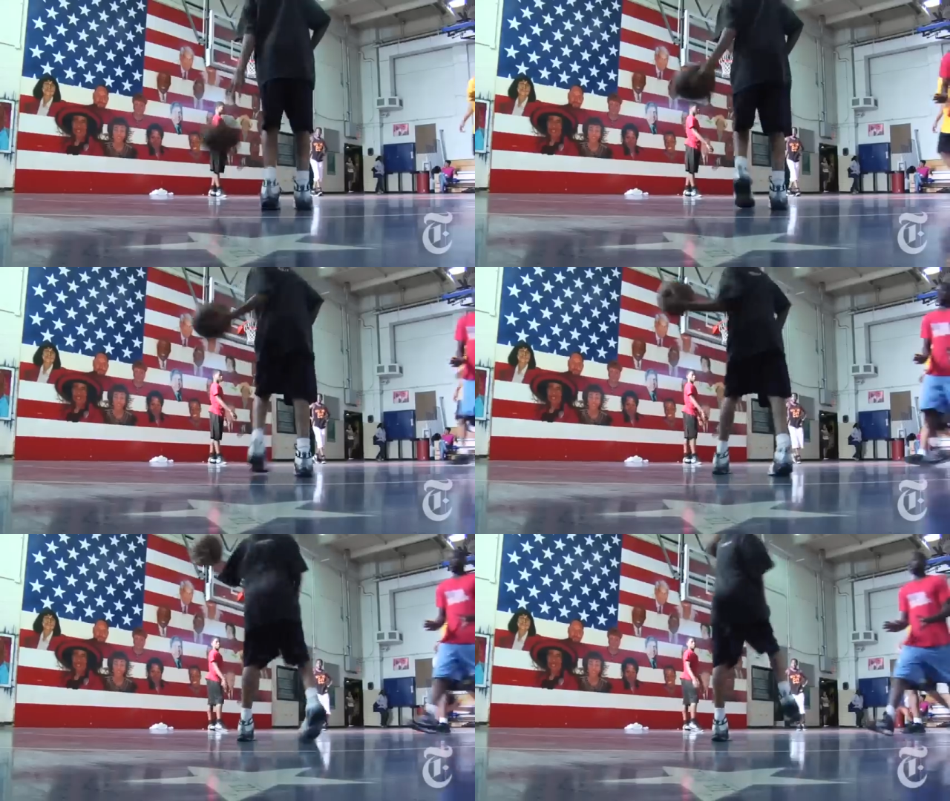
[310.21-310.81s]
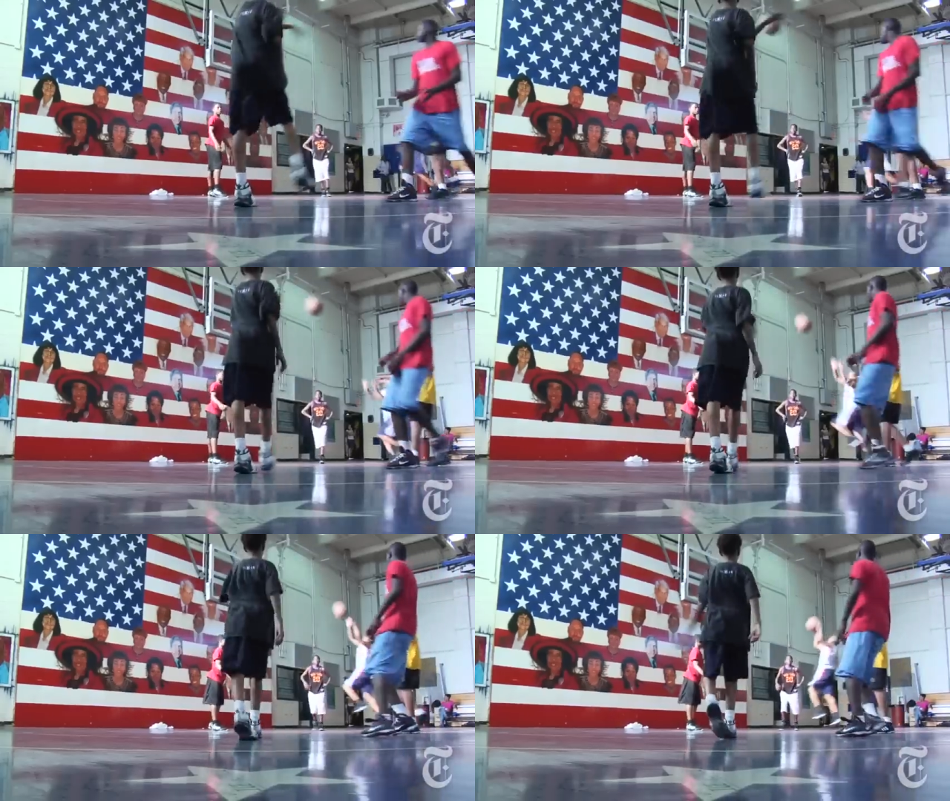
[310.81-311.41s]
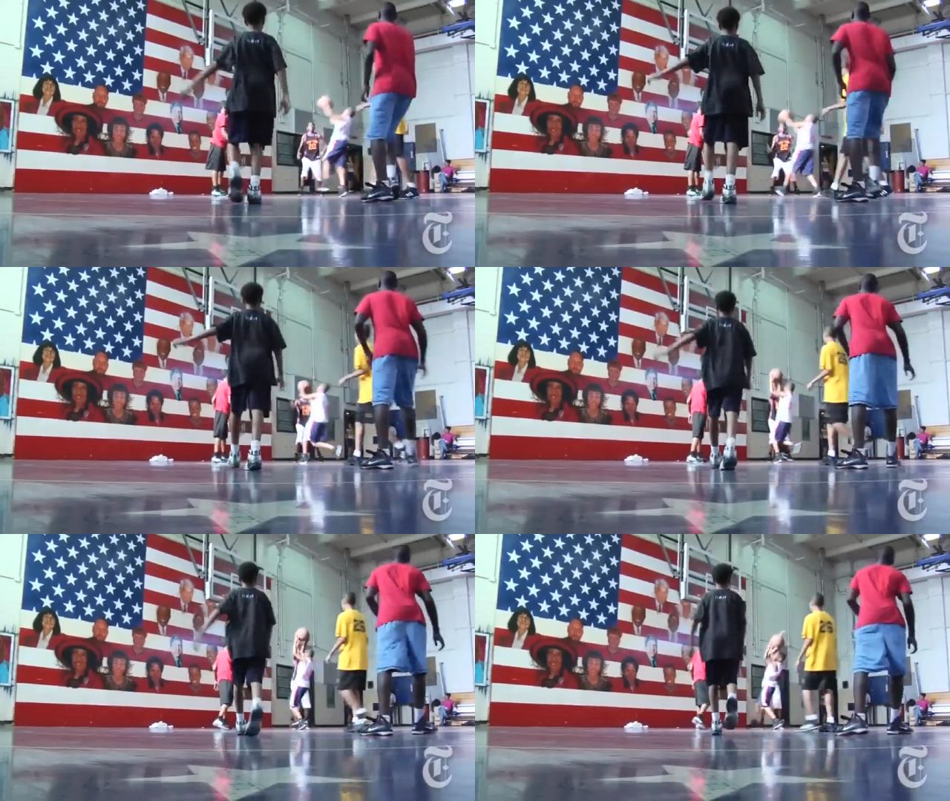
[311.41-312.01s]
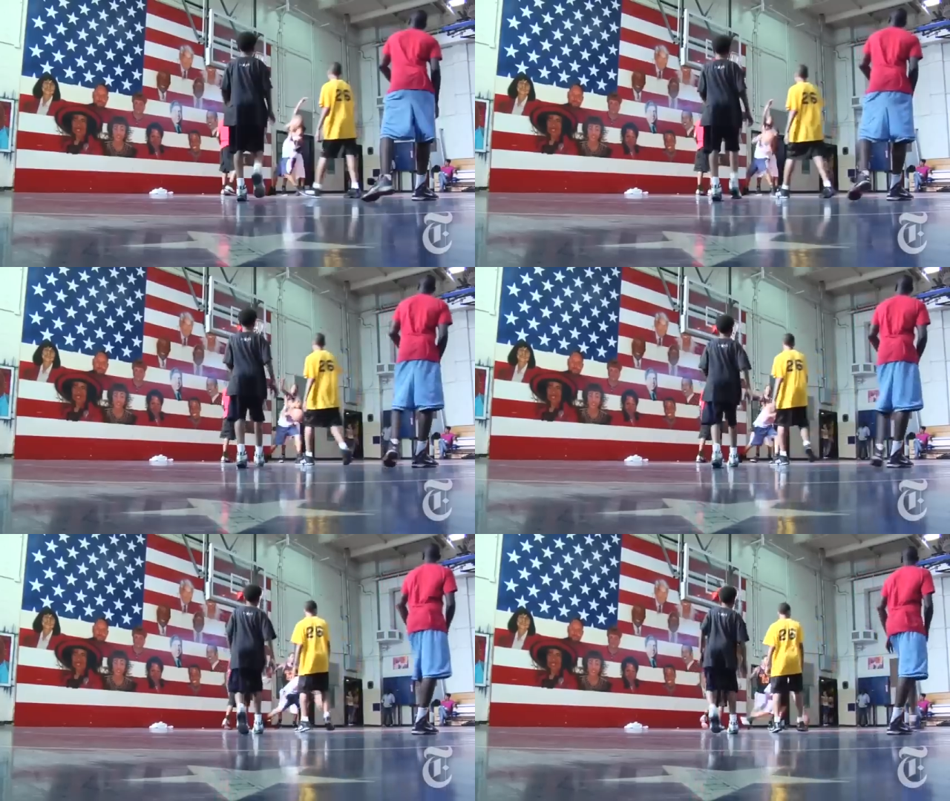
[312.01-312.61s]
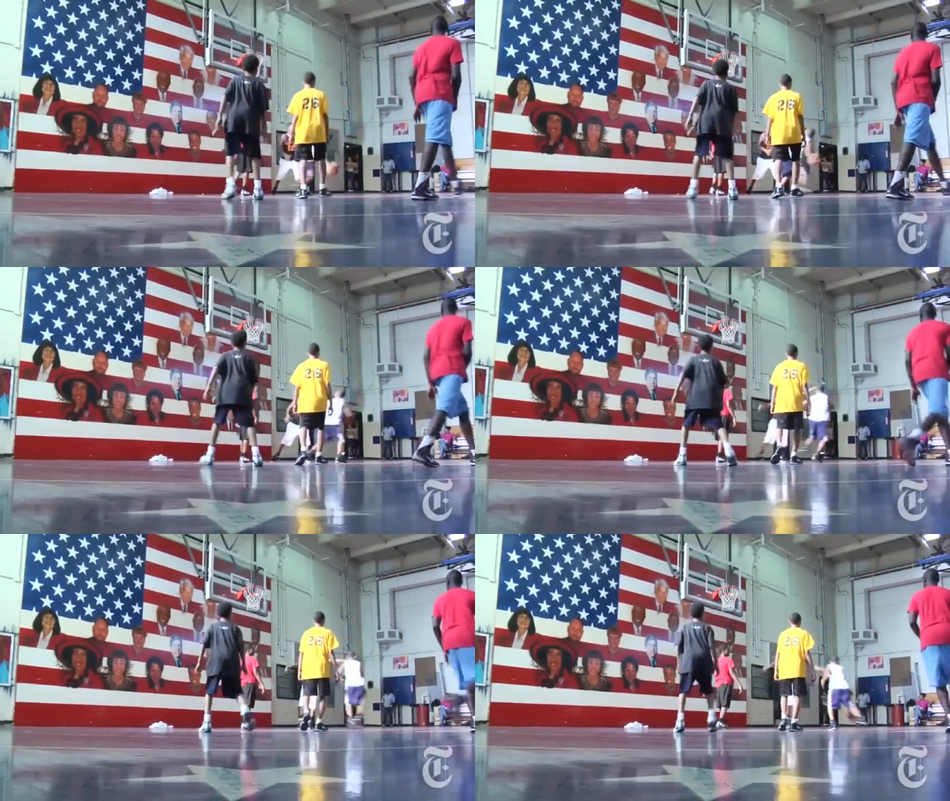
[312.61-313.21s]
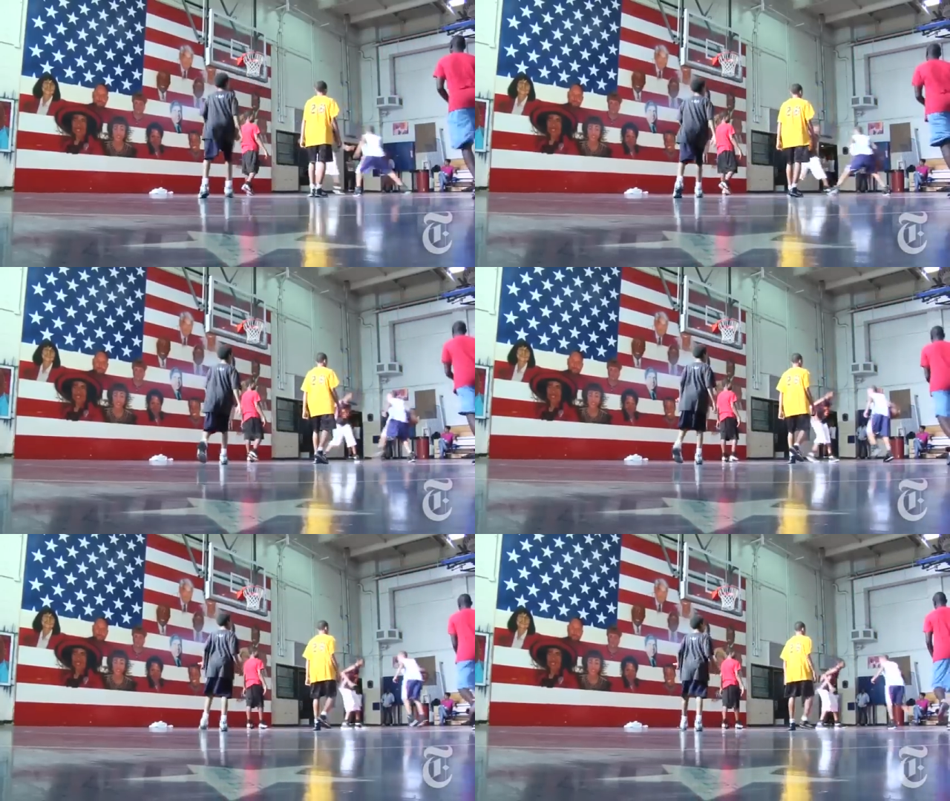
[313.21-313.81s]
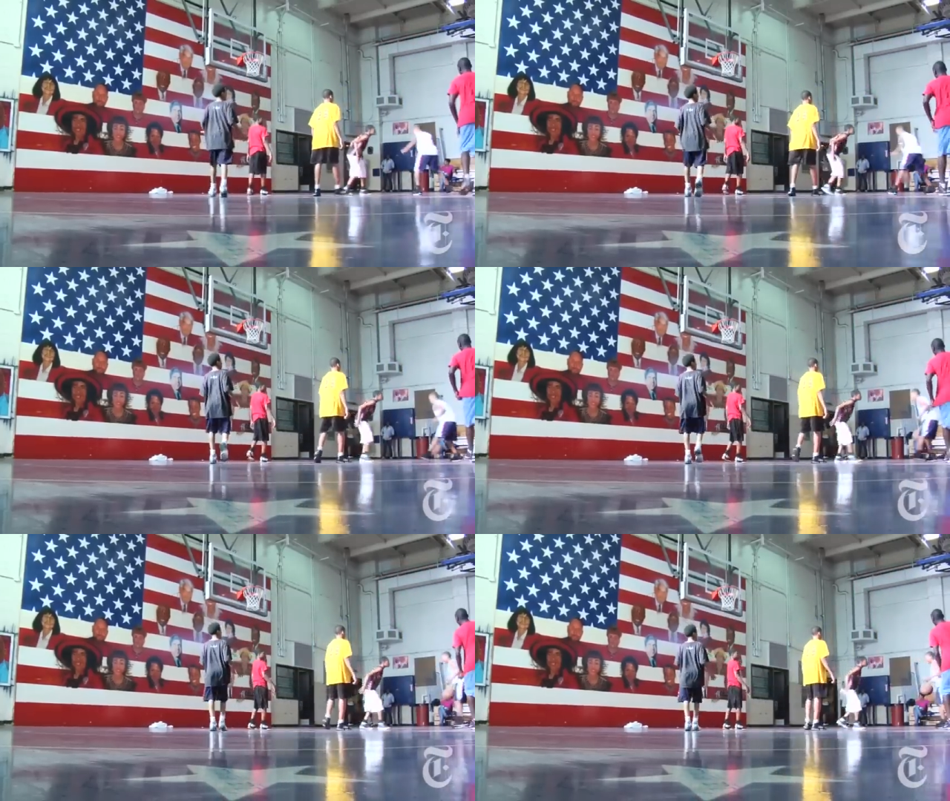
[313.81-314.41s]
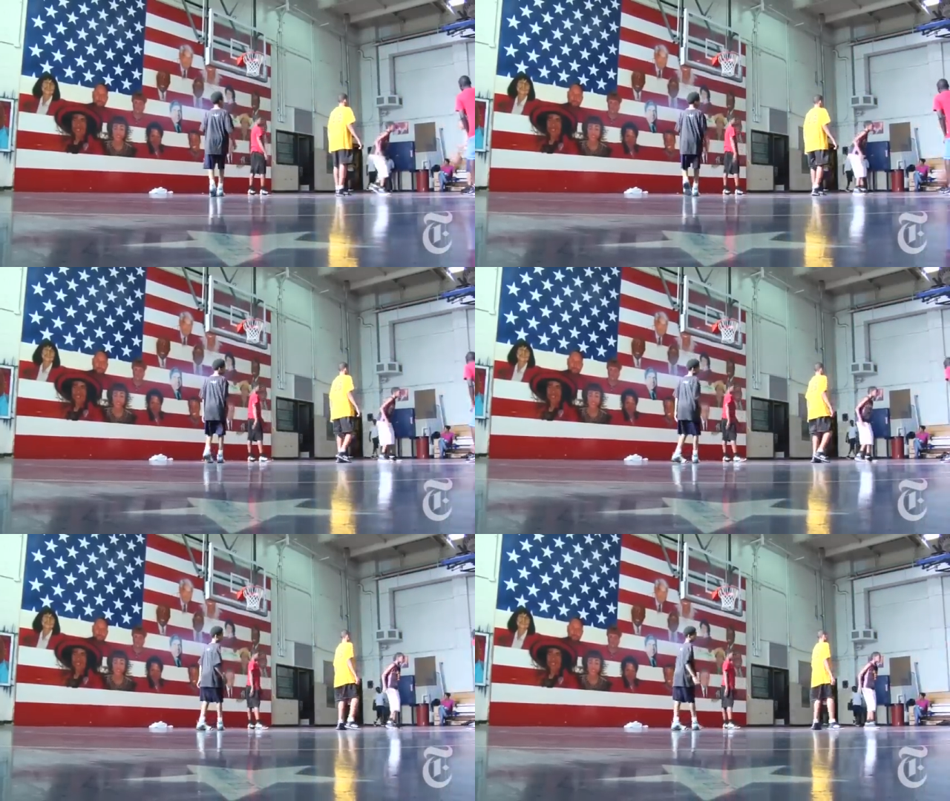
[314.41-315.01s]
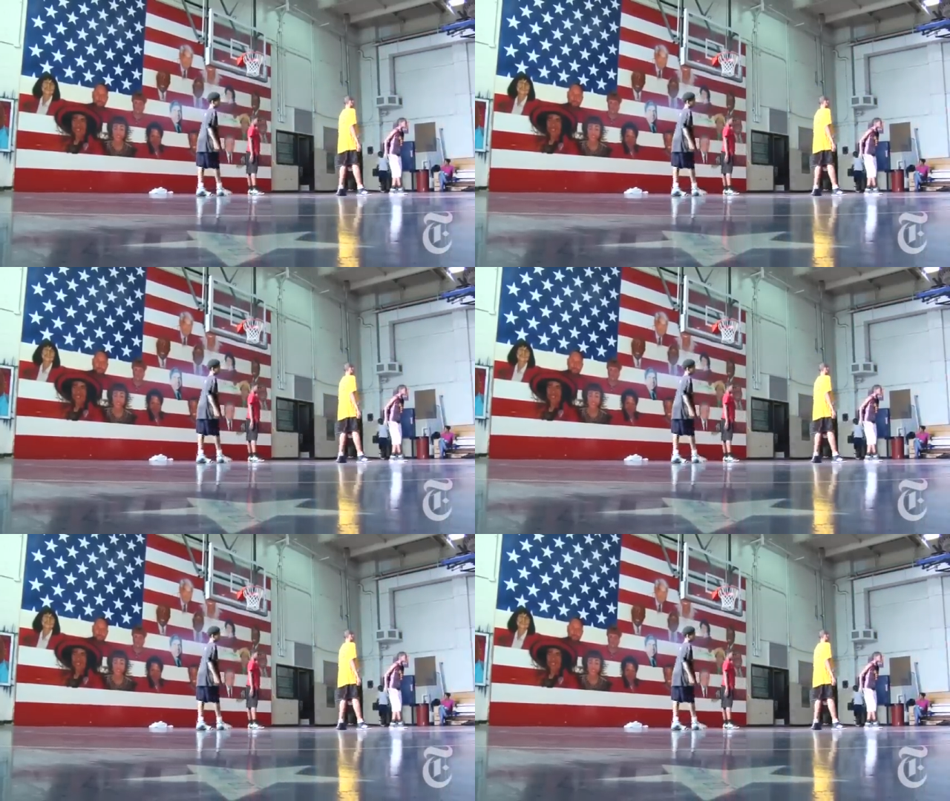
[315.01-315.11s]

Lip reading: [unreadable: no face in view]